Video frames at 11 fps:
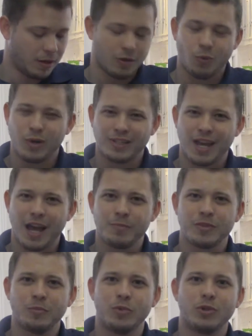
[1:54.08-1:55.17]
What
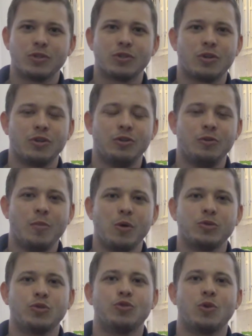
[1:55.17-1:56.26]
types of books are you
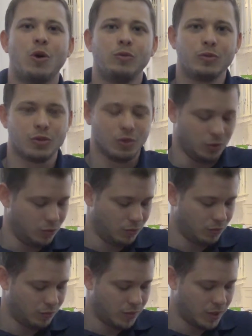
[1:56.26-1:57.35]
most drawn to?
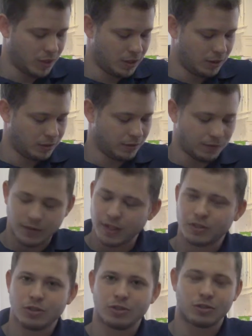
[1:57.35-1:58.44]
Is it
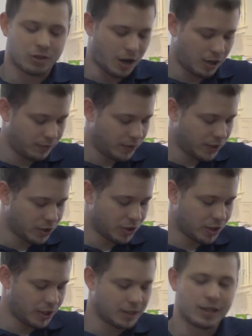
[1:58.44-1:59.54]
fiction or
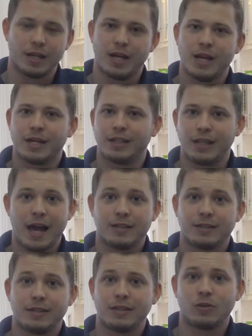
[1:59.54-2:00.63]
nonfiction? Is it
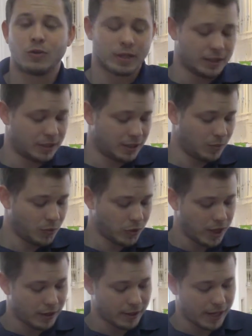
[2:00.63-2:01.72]
classic or
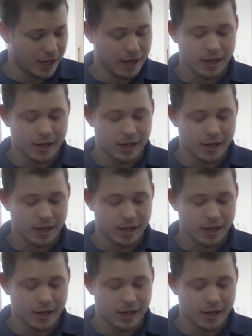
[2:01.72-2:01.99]
contemporary?